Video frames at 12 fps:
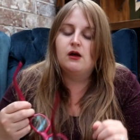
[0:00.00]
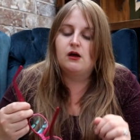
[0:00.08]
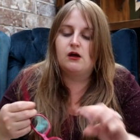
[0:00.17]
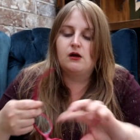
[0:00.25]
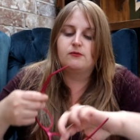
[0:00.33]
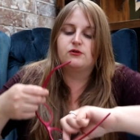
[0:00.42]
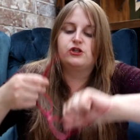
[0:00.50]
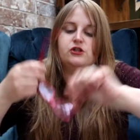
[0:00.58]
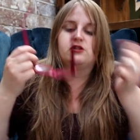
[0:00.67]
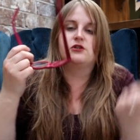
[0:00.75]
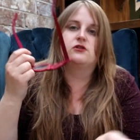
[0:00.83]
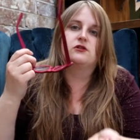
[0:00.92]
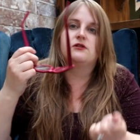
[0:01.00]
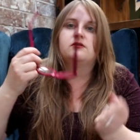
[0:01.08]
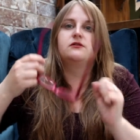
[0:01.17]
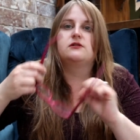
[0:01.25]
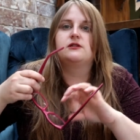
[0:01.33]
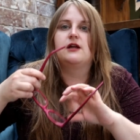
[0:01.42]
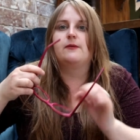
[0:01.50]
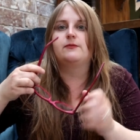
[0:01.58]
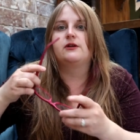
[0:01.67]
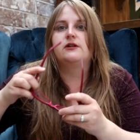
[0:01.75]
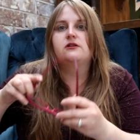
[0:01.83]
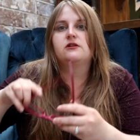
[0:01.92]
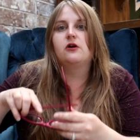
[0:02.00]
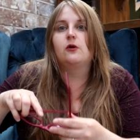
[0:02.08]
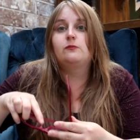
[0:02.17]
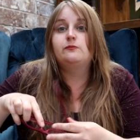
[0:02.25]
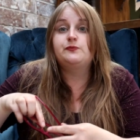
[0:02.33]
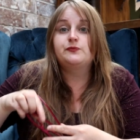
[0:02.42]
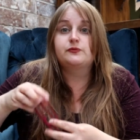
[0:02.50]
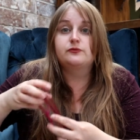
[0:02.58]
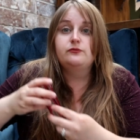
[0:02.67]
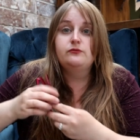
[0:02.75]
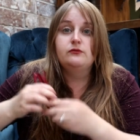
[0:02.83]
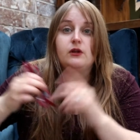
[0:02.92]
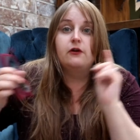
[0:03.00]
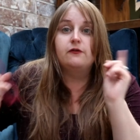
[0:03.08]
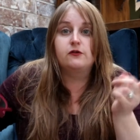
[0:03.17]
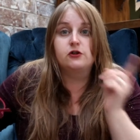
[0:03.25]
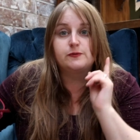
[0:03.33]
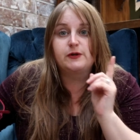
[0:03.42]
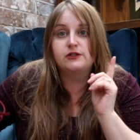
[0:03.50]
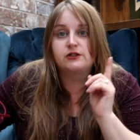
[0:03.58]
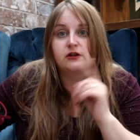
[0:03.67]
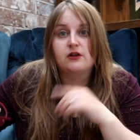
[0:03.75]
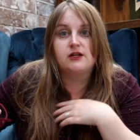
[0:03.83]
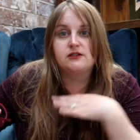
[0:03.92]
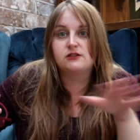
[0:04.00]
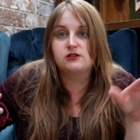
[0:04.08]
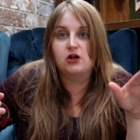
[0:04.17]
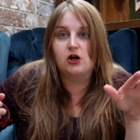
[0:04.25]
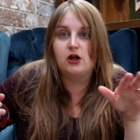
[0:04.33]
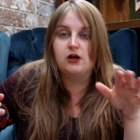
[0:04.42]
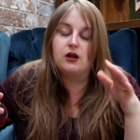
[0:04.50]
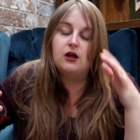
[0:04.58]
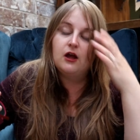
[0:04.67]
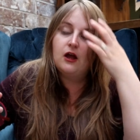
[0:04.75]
Um, she just snapped it. So first pair of sunglasses gone.